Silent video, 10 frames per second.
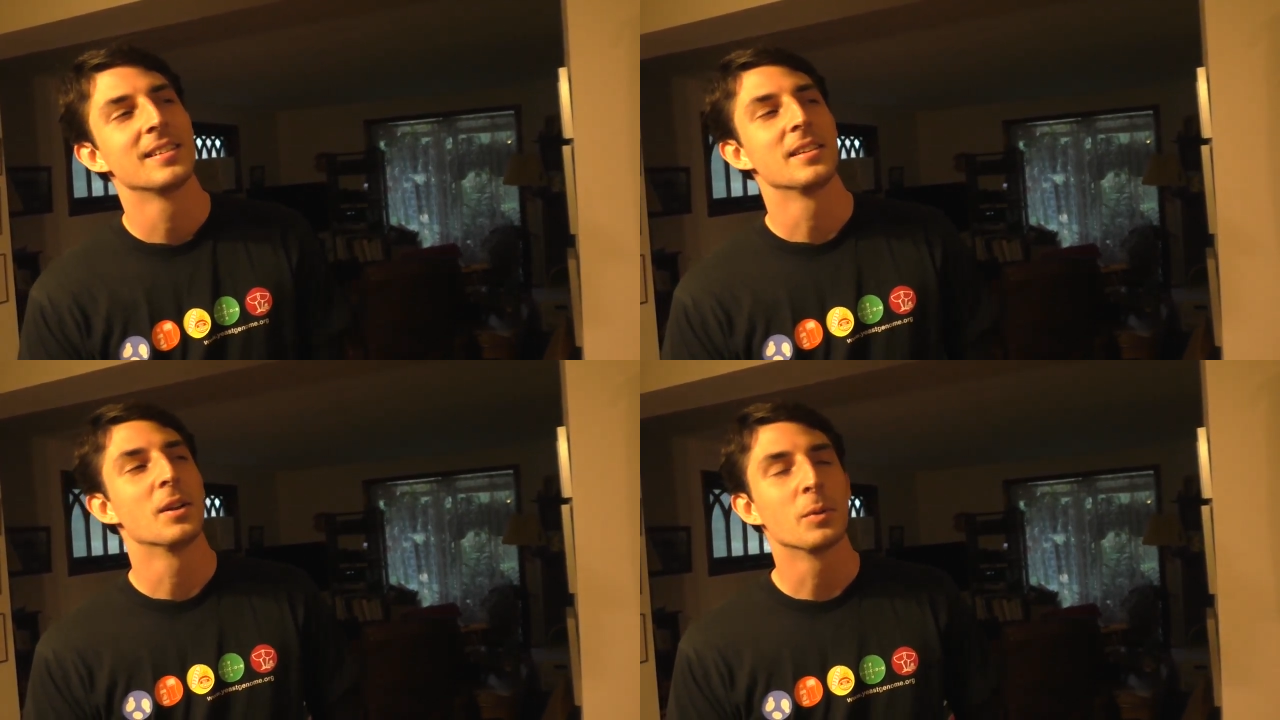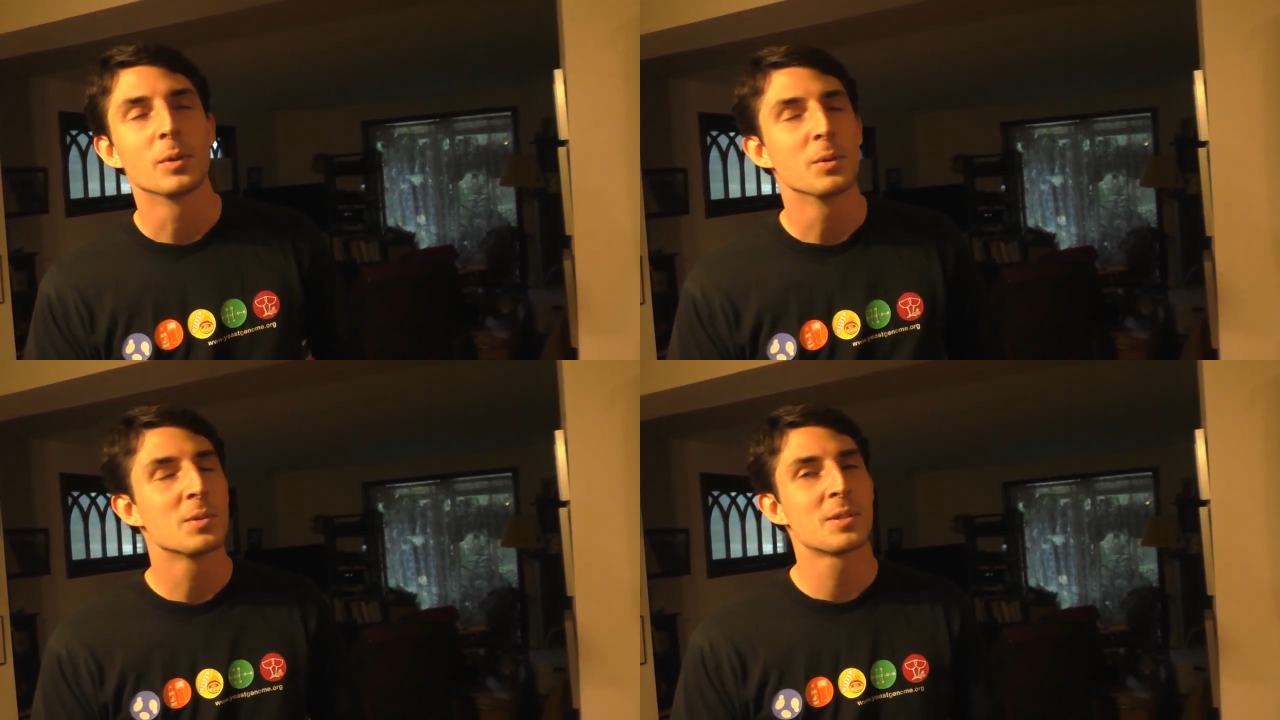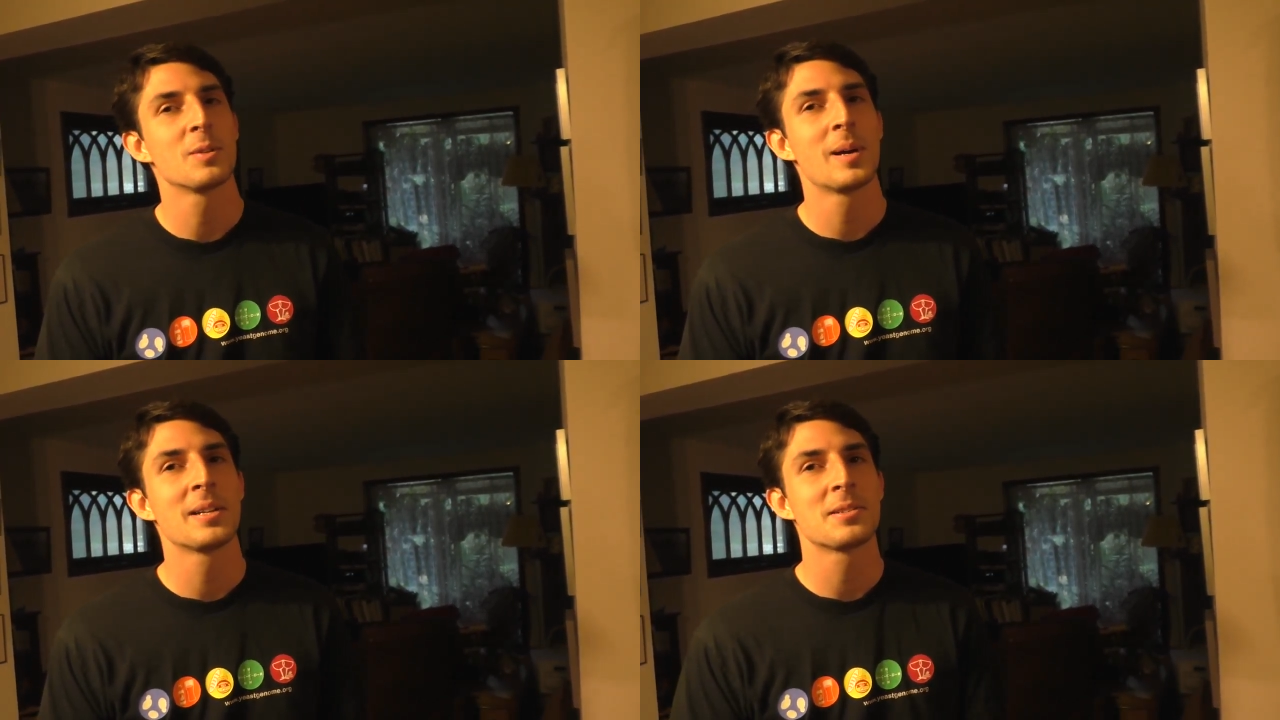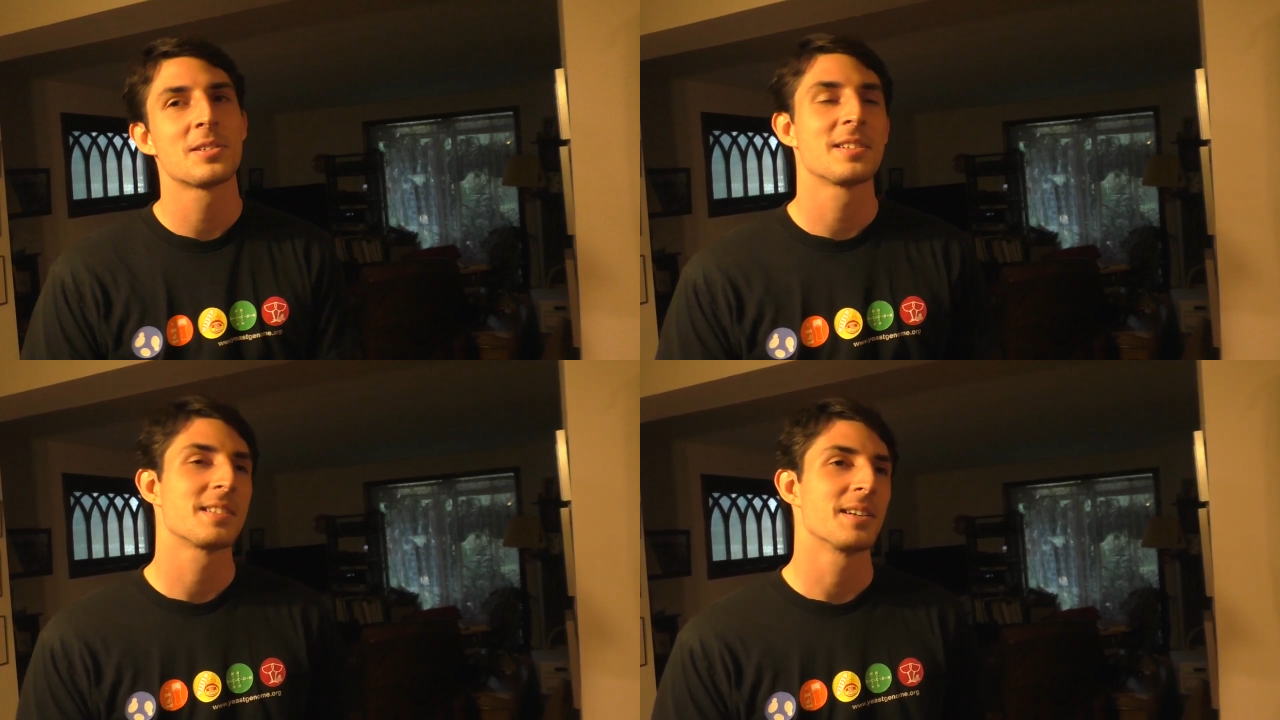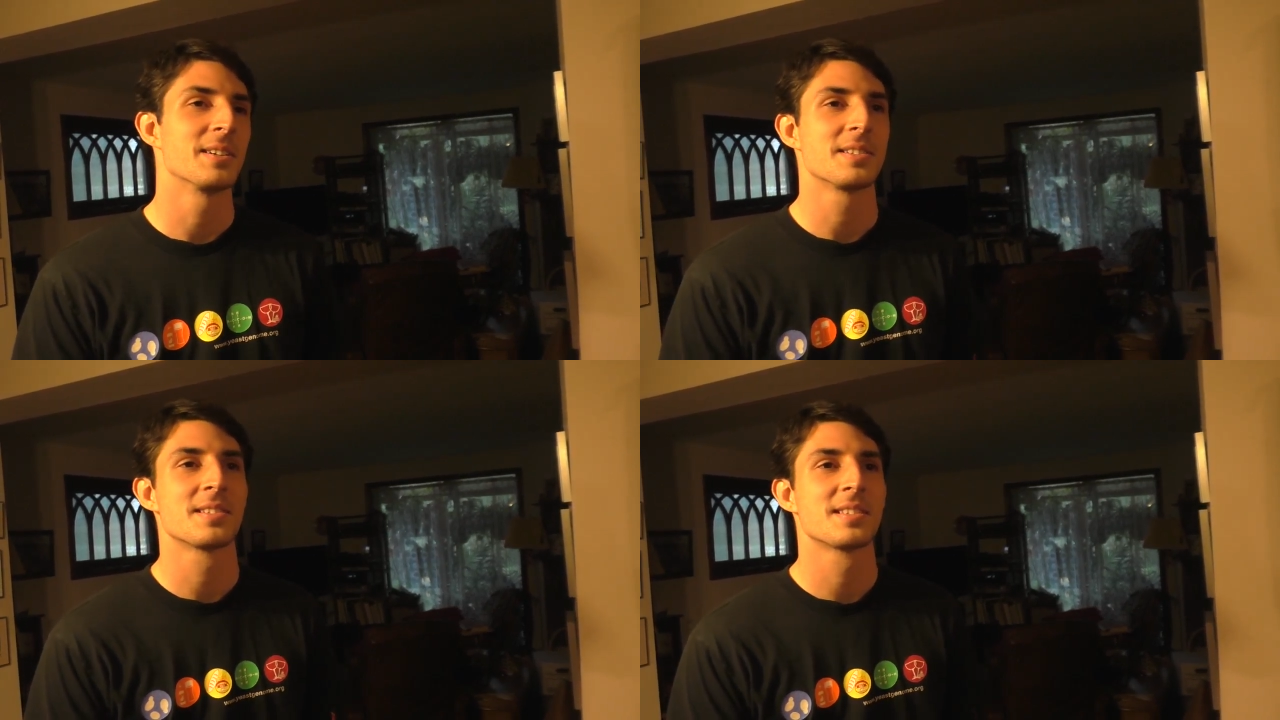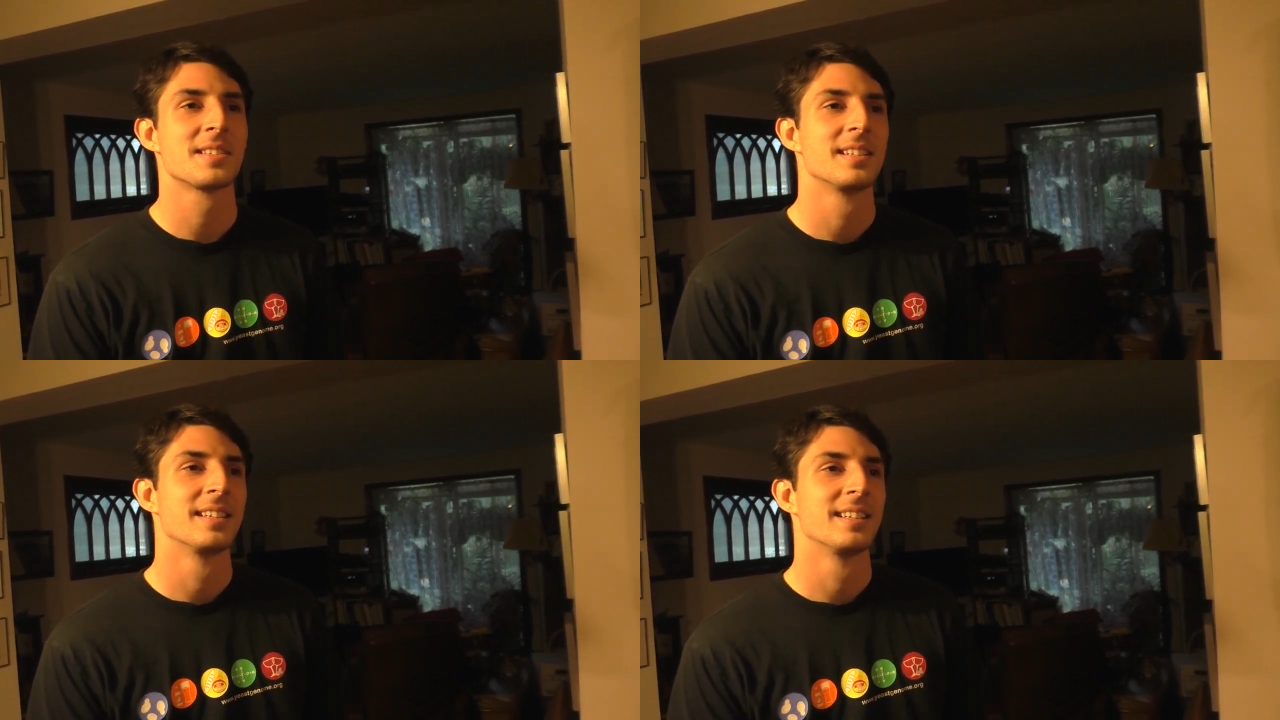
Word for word: you don't lose too much. So it's